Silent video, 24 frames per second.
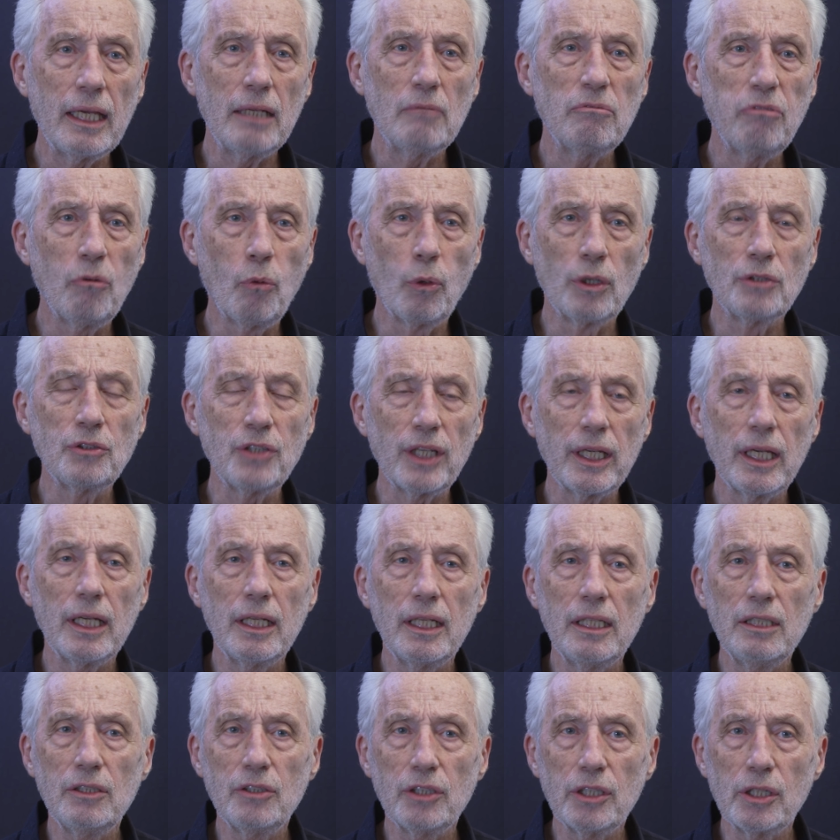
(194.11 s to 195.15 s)
it, forcing it
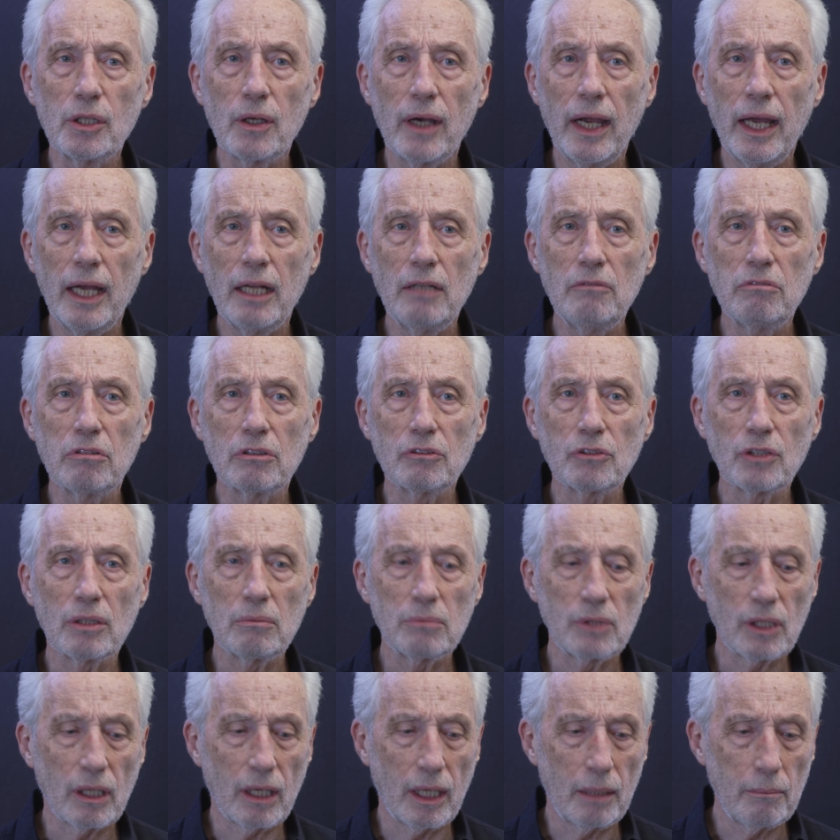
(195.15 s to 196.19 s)
into your head for some
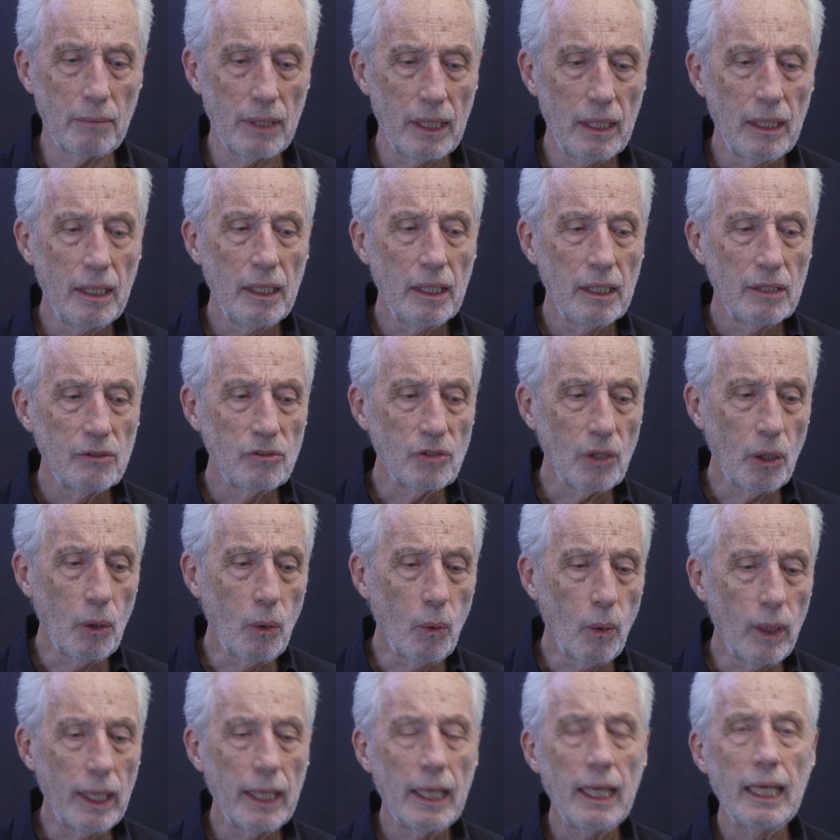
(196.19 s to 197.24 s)
time.
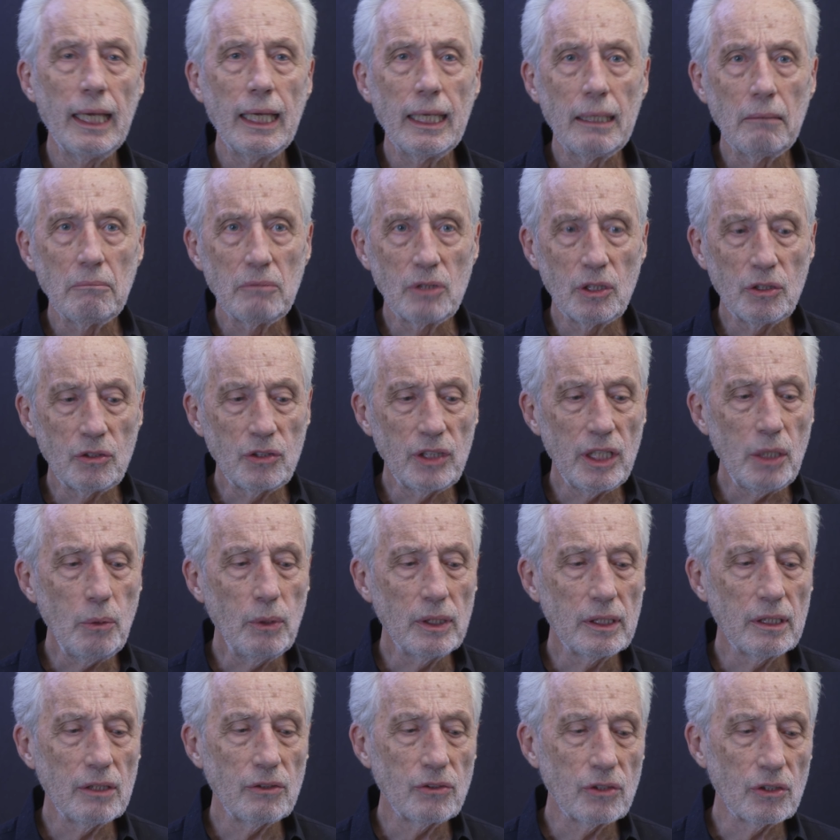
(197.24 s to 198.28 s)
So to see
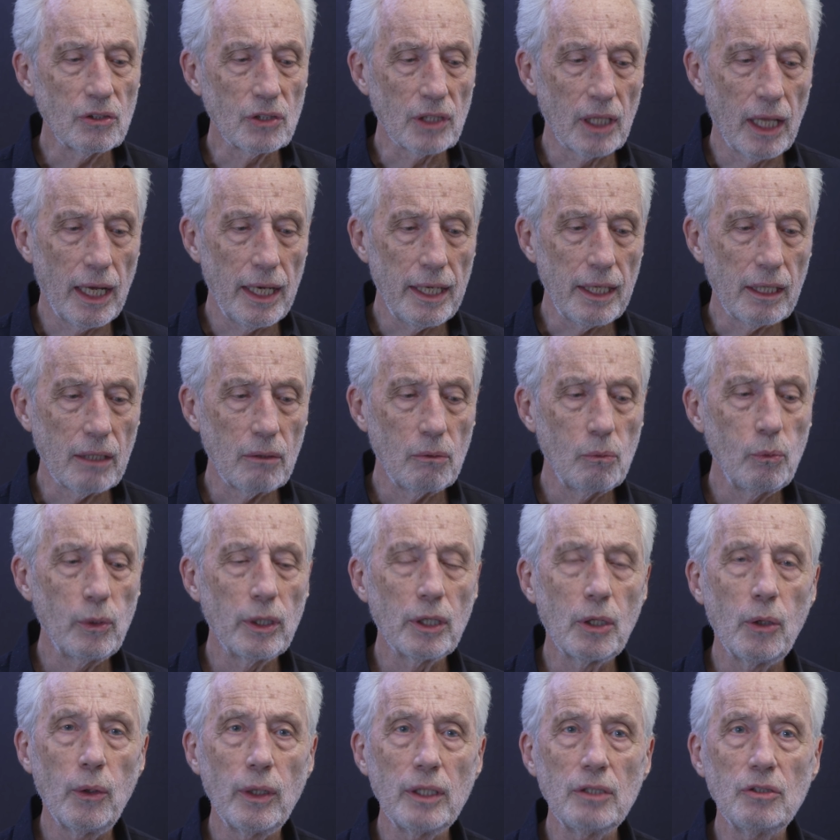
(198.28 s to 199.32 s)
what this is like, we're
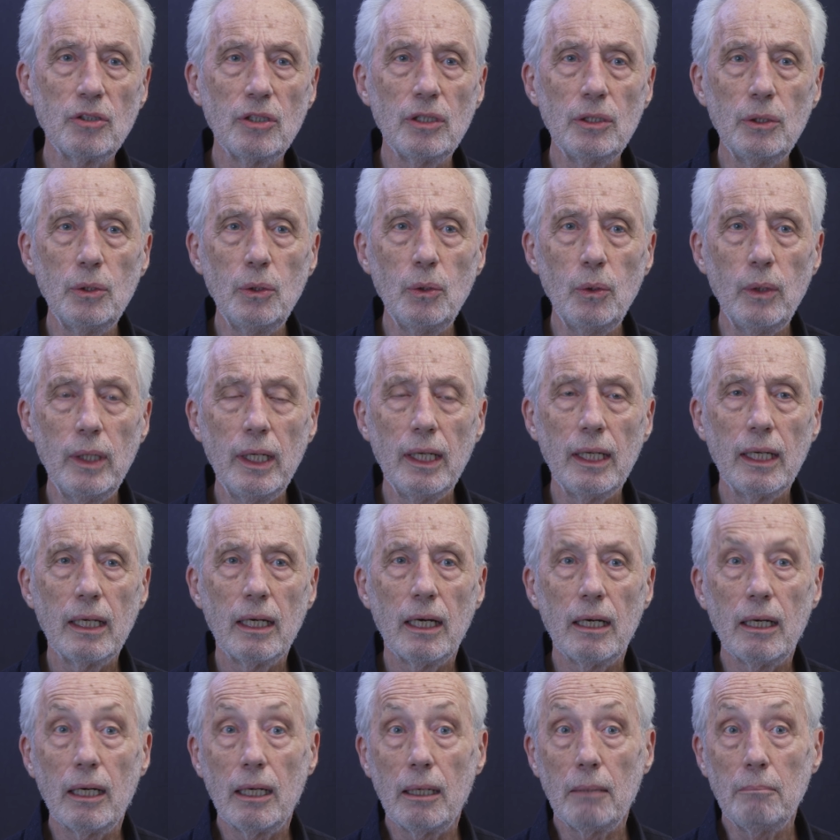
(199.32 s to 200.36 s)
going to
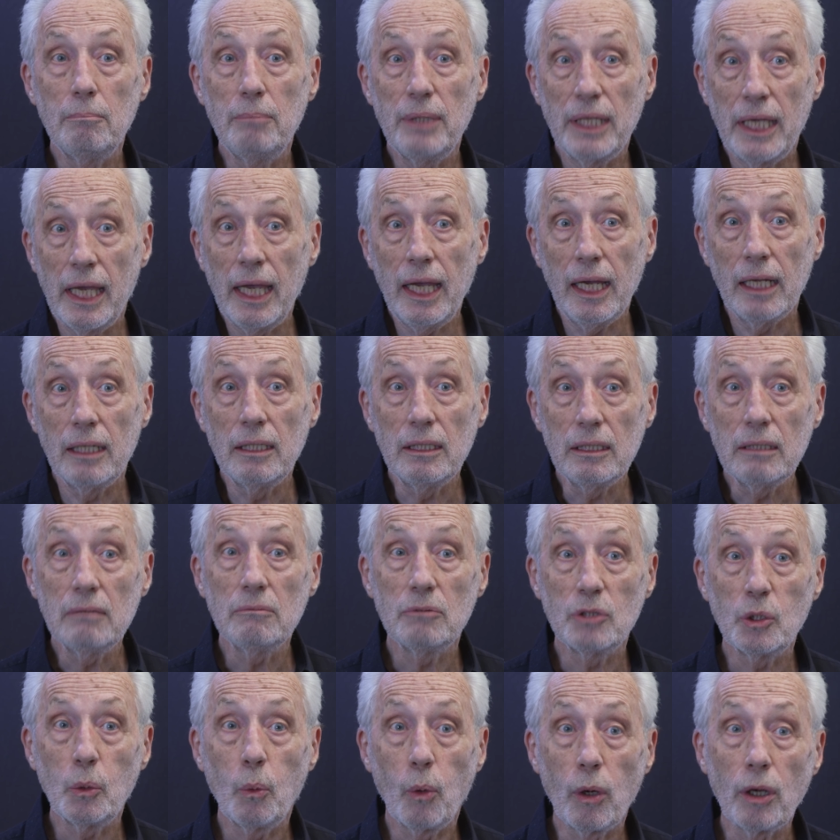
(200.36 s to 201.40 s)
begin
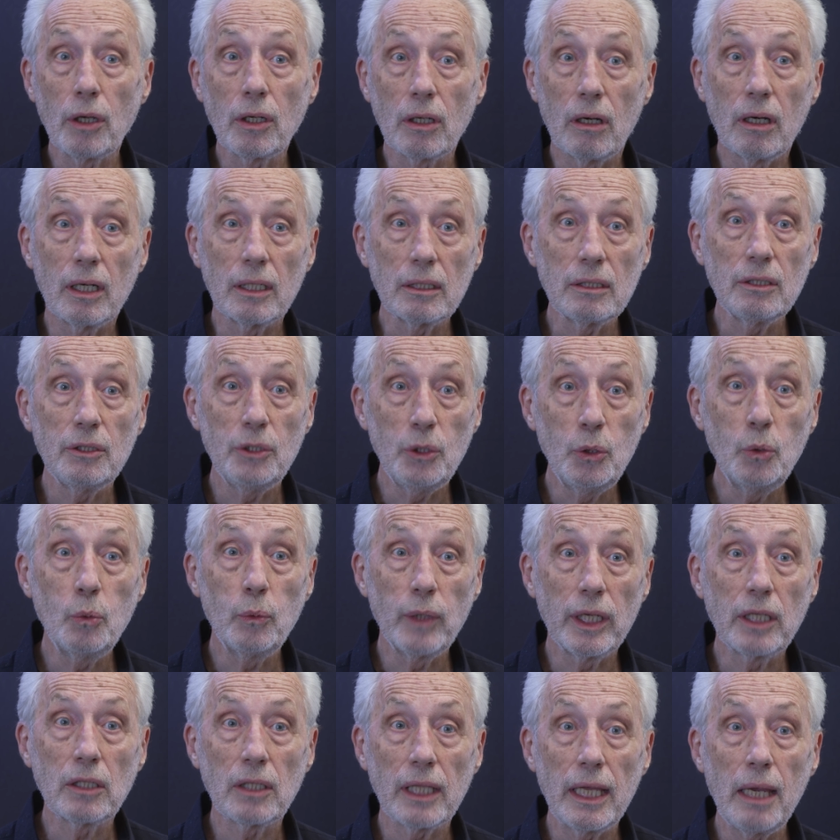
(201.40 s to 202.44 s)
to work on you
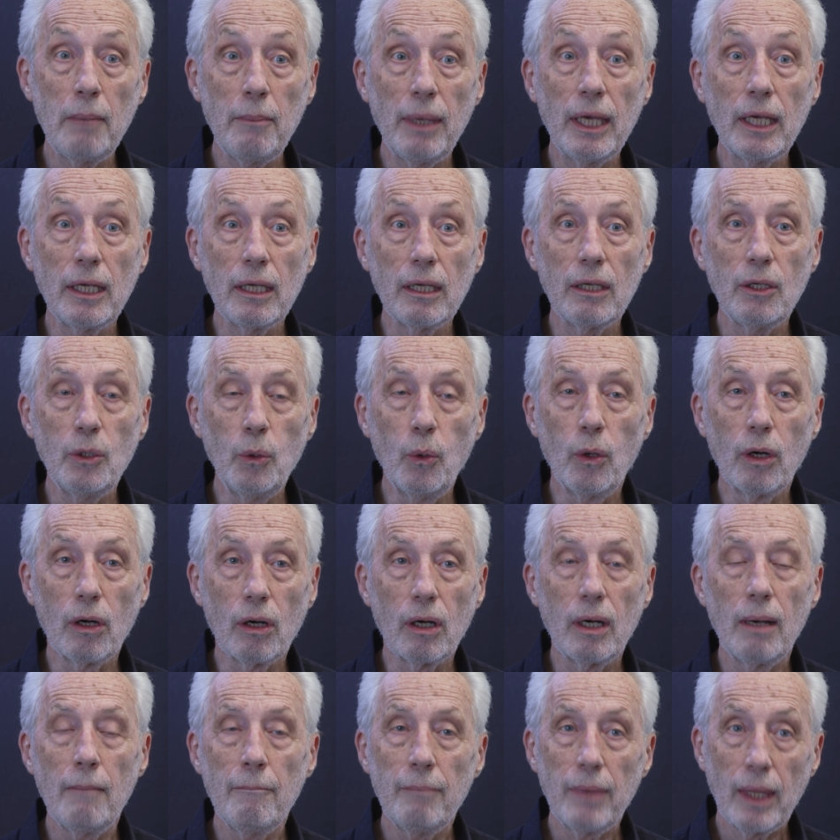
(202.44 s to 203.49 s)
reclaiming
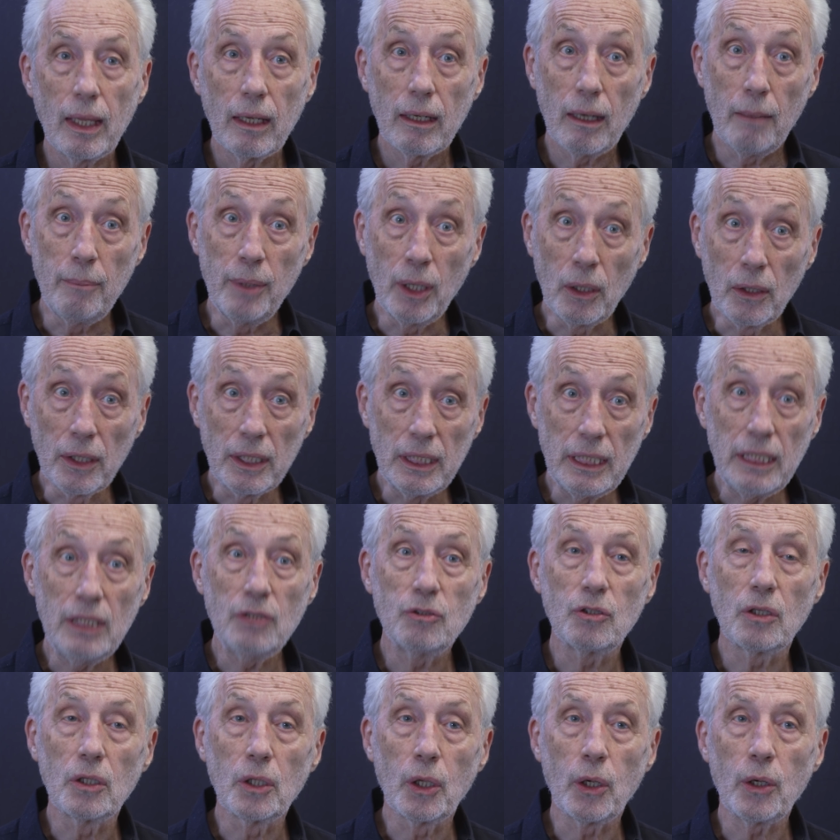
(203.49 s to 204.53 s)
your ability
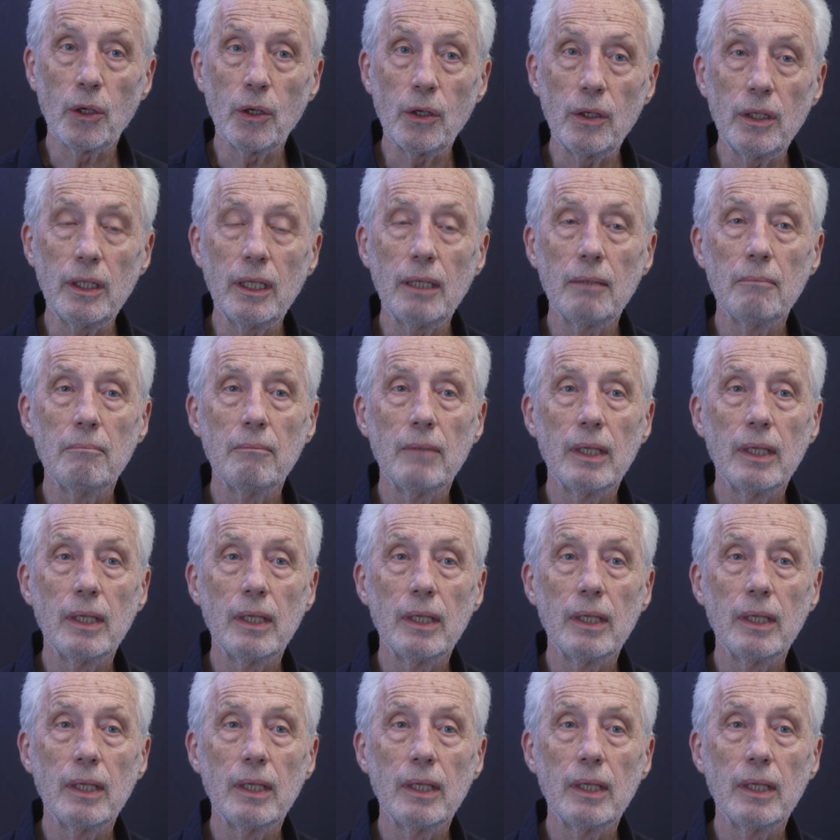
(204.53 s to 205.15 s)
to learn